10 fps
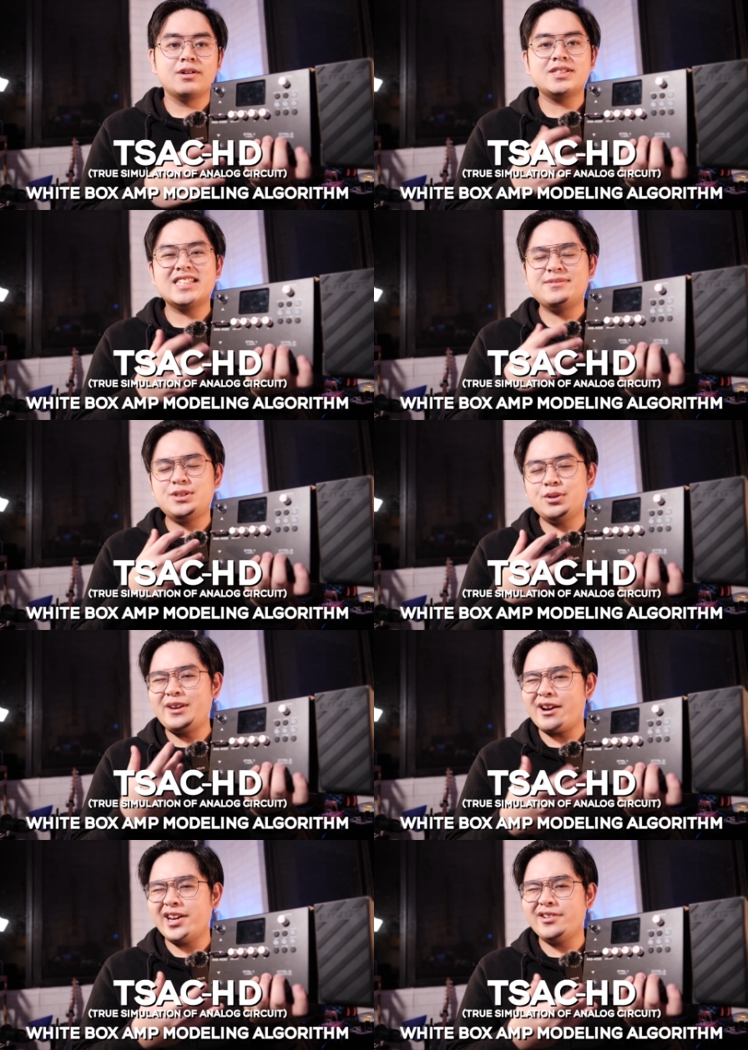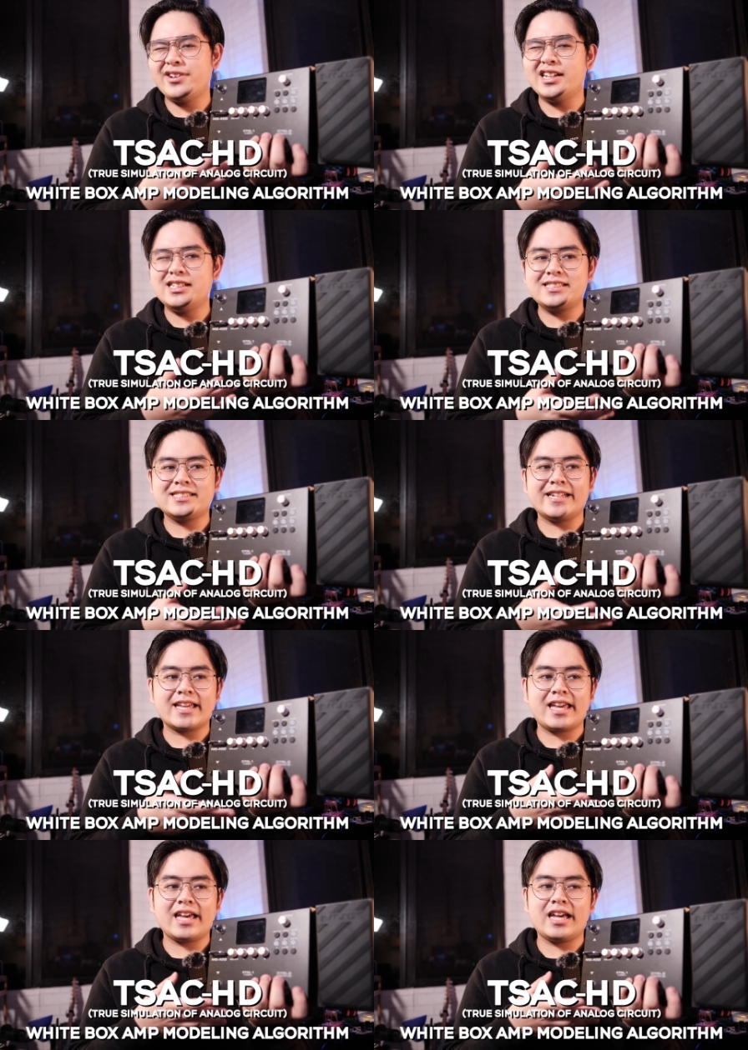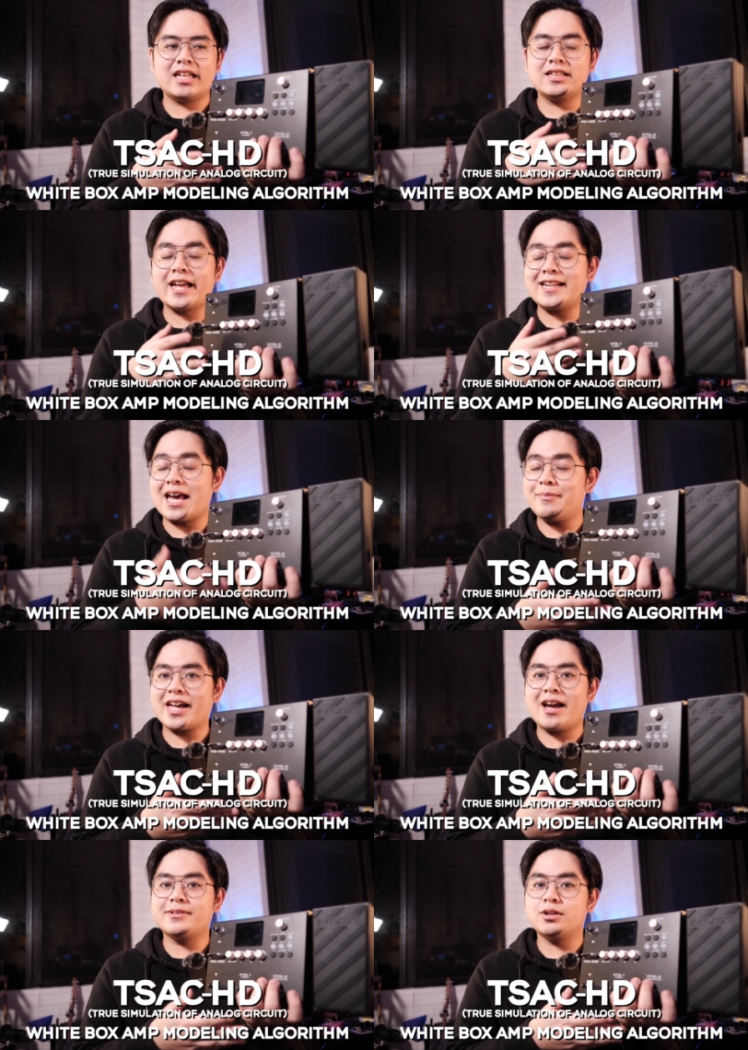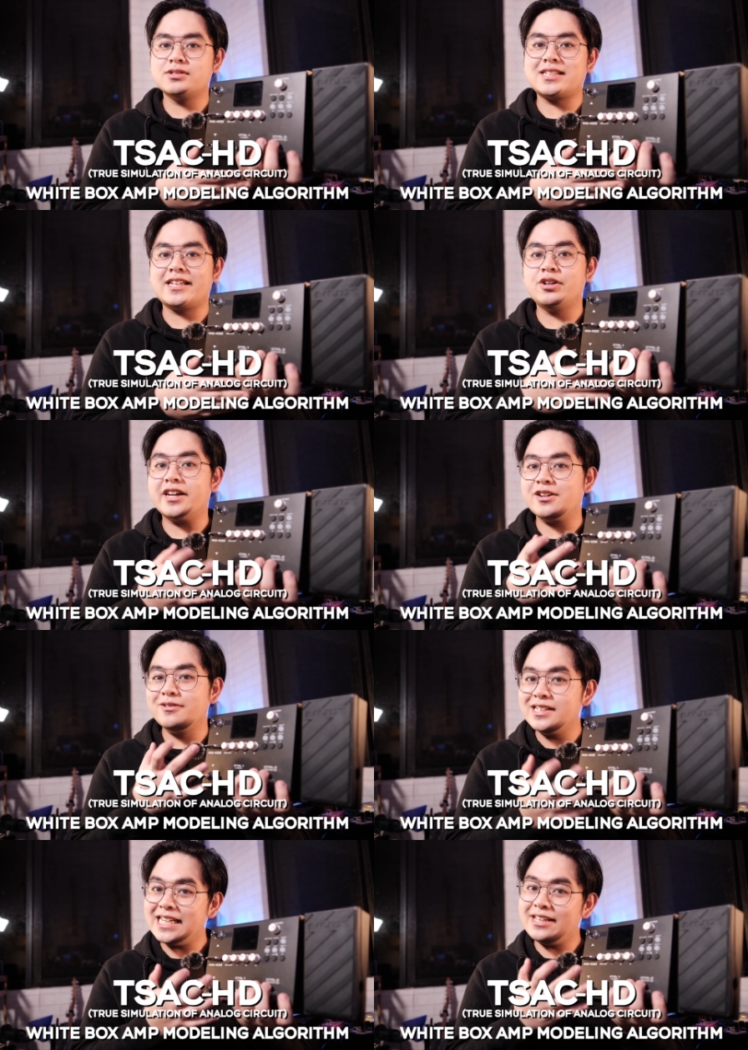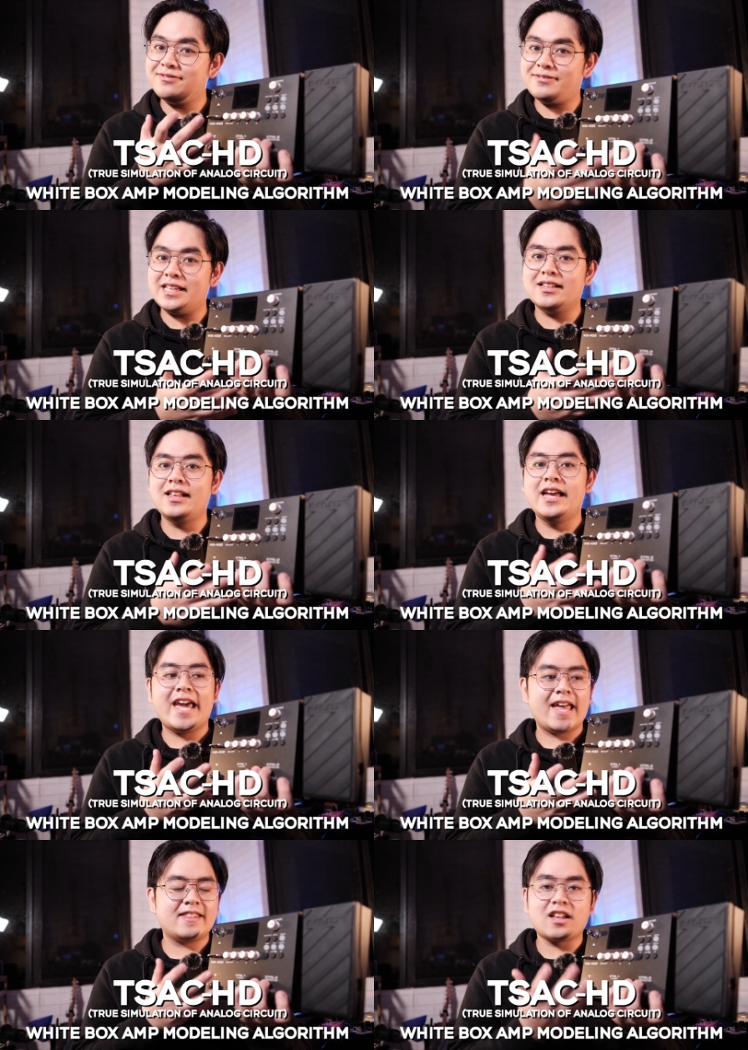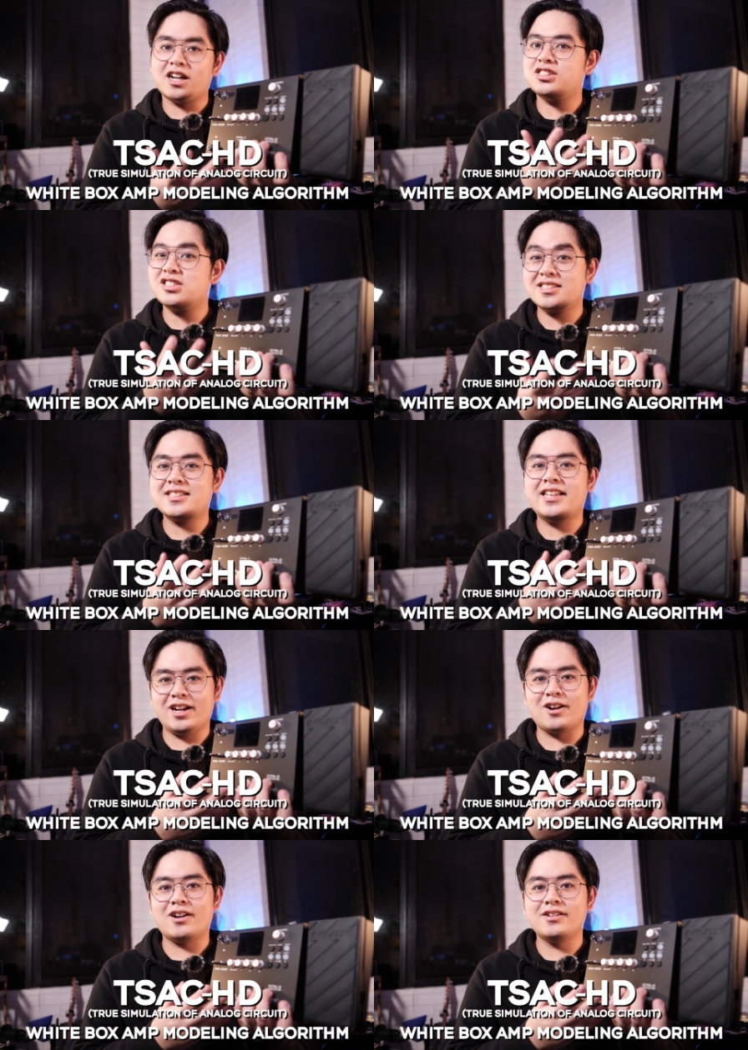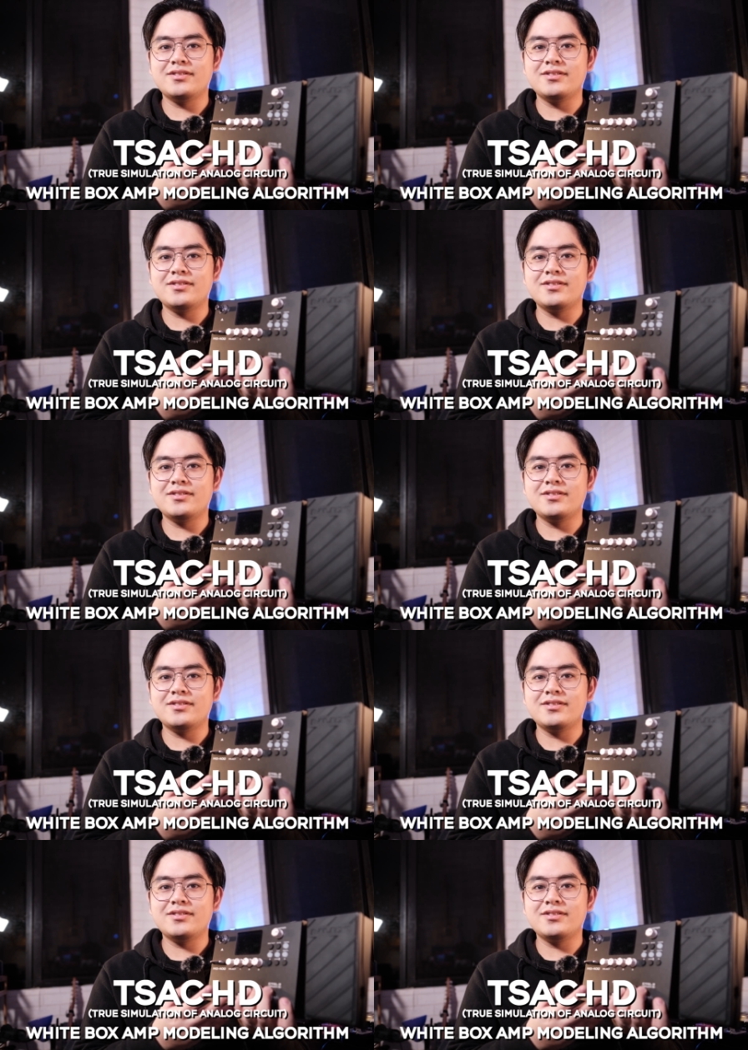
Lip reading: which gives you very realistic and dynamic amp tones that you could really feel and not just hear.